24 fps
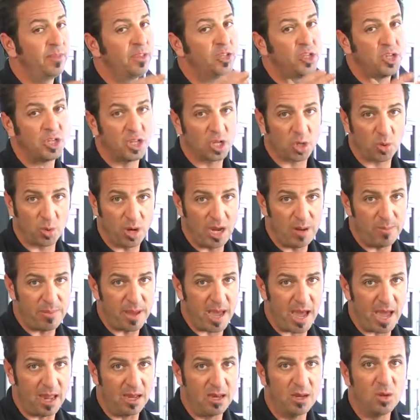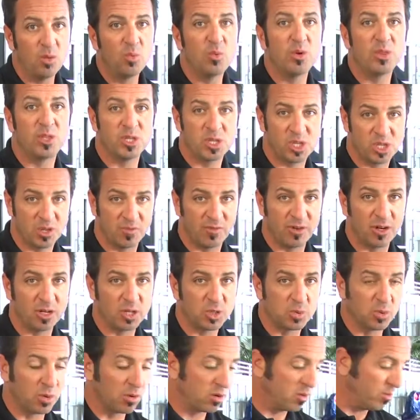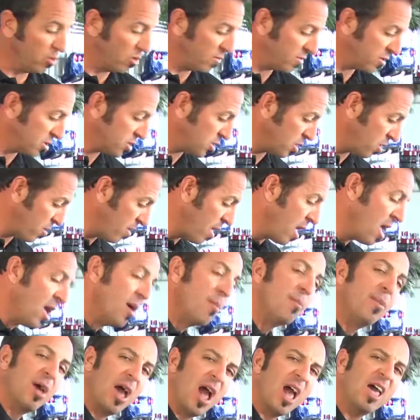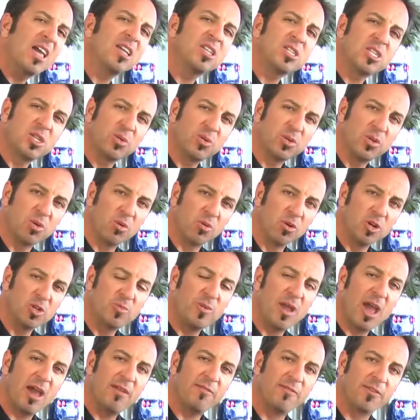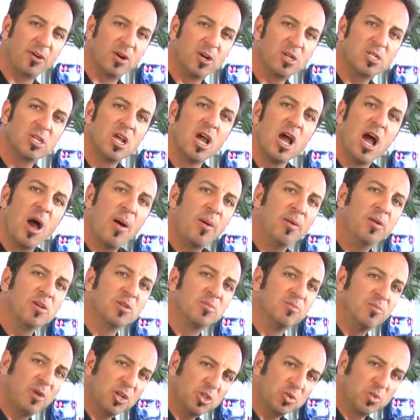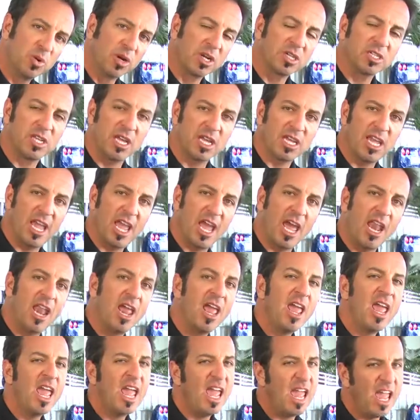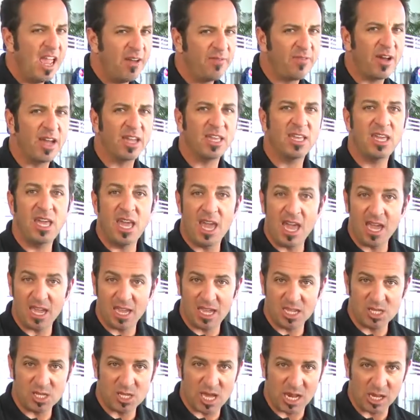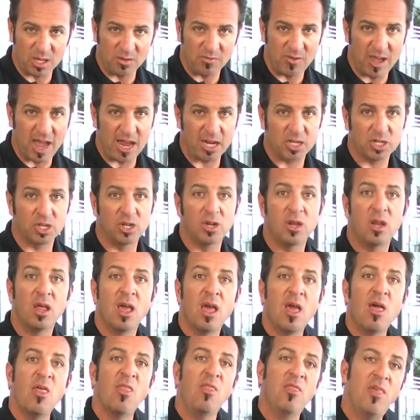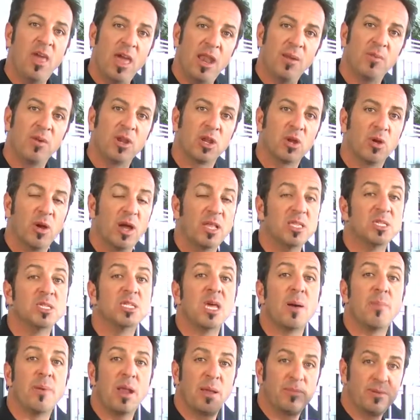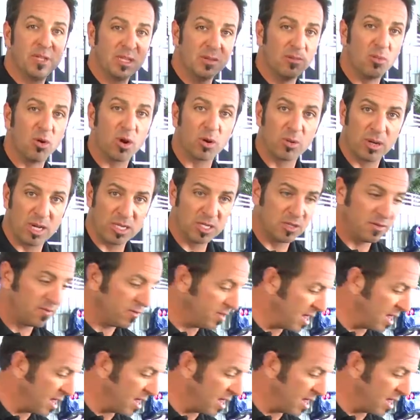to the green pad with the severe swirl remover. So I stick with the orange pad first. I'll do as much work as I can. If I can't get satisfaction, then I'm going to go ahead and step it up to the more aggressive